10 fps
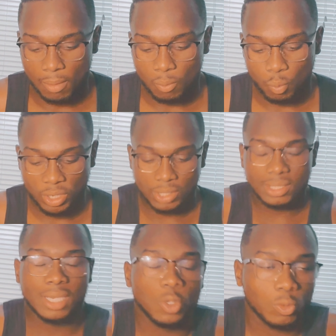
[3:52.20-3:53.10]
When you're
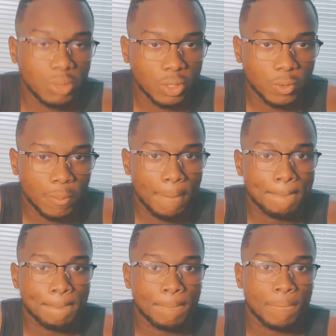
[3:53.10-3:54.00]
single, bro,
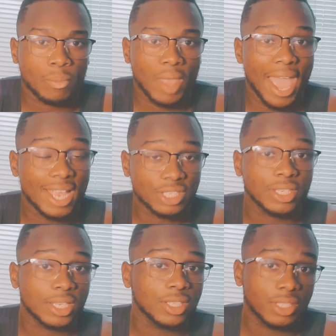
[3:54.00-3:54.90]
as you're
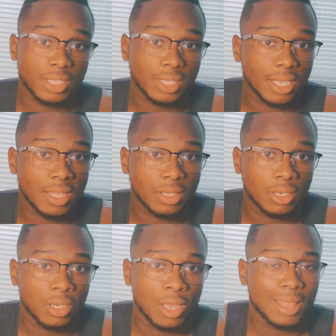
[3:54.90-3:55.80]
getting your shit together,
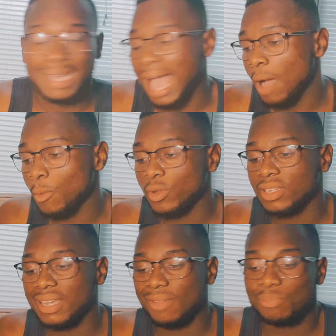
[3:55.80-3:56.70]
like I
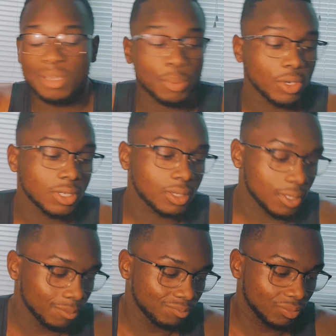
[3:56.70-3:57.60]
wouldn't, me
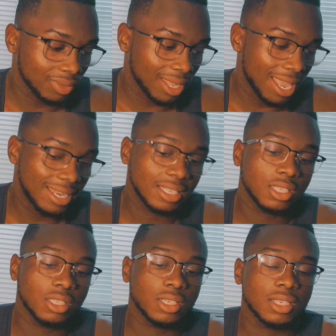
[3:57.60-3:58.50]
personally, and this
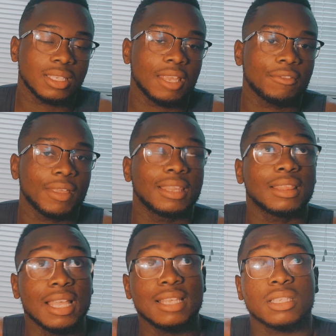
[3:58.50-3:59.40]
is just
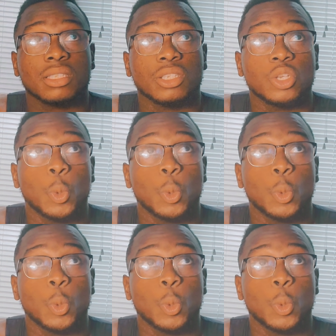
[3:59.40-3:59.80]
unless you're